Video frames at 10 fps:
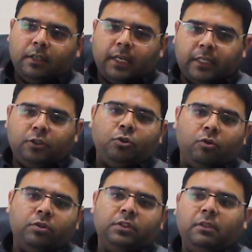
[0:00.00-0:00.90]

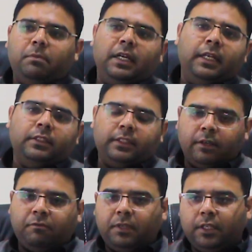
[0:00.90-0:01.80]
ensures the building
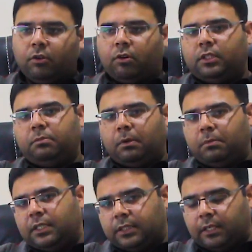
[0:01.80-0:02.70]
safety or the
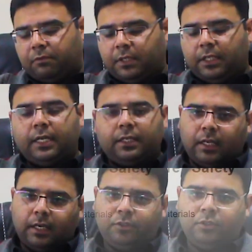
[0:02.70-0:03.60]
public safety at
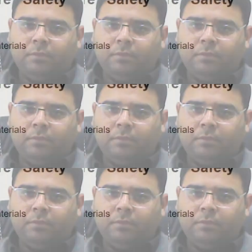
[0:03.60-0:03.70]
large.